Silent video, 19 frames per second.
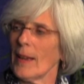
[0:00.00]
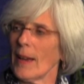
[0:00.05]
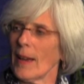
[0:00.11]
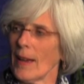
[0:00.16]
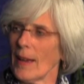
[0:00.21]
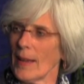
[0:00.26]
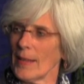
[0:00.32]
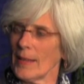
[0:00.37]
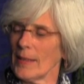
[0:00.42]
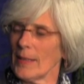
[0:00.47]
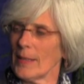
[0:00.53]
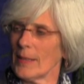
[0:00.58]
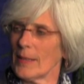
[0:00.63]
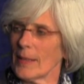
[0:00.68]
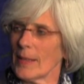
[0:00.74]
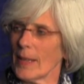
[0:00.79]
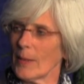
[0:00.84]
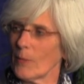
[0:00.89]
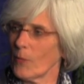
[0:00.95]
I needed
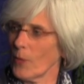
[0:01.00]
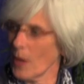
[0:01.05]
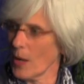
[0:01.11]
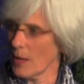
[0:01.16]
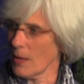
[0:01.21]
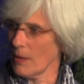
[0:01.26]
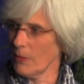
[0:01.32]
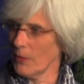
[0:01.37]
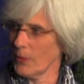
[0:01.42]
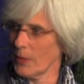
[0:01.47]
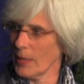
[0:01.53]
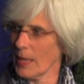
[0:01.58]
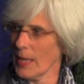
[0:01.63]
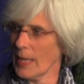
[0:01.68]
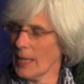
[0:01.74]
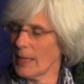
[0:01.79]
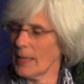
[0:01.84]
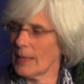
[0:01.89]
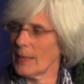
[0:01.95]
to get involved,
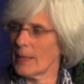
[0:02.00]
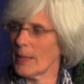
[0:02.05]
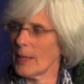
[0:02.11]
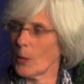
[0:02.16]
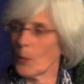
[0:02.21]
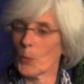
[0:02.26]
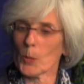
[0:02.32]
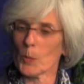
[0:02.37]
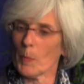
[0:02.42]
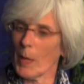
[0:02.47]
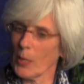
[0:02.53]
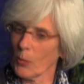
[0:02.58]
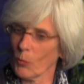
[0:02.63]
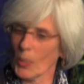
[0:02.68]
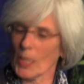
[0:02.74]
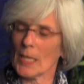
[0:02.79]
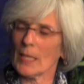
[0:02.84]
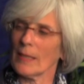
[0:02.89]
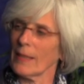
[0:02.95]
and there was
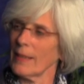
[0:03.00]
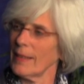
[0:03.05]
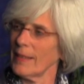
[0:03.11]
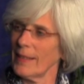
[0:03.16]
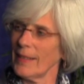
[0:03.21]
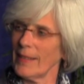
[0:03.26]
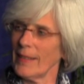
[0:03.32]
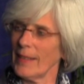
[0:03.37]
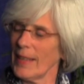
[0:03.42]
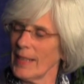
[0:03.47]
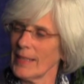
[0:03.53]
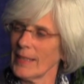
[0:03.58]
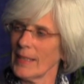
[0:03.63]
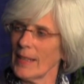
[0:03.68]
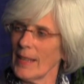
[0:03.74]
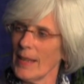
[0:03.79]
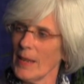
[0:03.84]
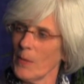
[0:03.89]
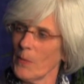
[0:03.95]
Matrix, and they
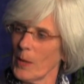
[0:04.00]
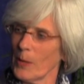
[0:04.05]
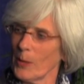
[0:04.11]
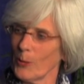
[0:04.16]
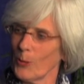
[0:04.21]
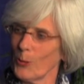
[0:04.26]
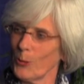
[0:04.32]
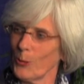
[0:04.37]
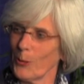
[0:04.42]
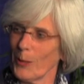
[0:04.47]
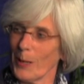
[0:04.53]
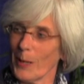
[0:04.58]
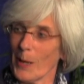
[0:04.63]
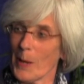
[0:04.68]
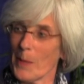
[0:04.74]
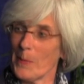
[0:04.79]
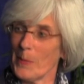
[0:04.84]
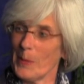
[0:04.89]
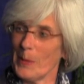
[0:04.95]
said, "Hey, why don't you
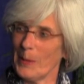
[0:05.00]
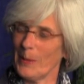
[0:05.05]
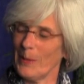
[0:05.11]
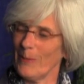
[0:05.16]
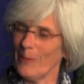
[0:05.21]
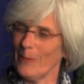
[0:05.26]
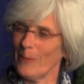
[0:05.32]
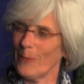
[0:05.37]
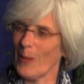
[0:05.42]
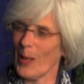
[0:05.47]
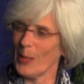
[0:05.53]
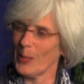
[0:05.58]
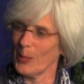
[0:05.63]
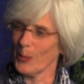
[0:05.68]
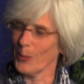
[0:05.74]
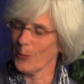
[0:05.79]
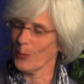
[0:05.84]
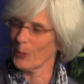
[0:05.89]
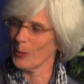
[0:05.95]
come and
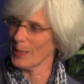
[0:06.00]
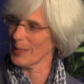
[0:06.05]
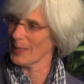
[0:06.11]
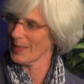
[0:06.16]
volunteer for us?"